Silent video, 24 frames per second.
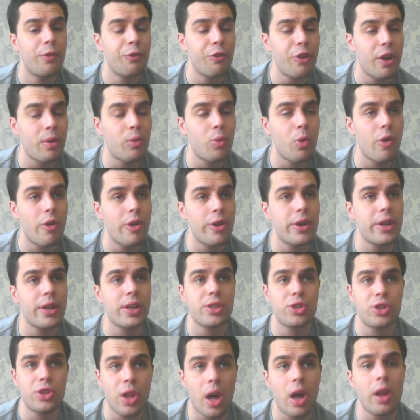Frank Warren
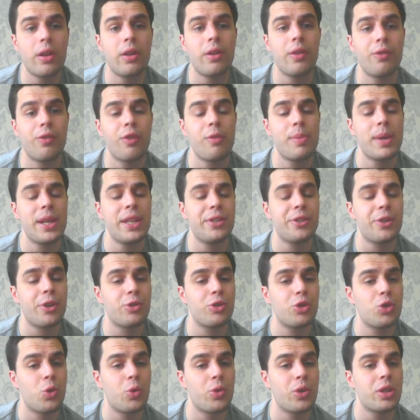has done for Billy
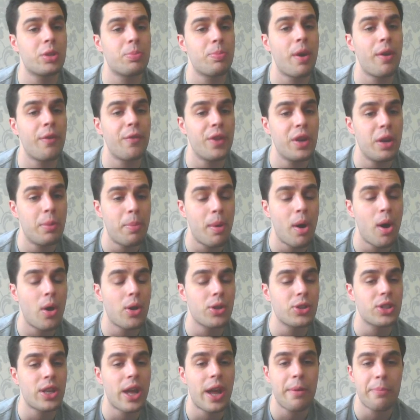Joe Saunders, both in the
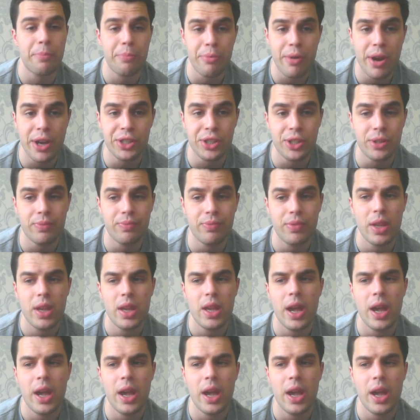past and present?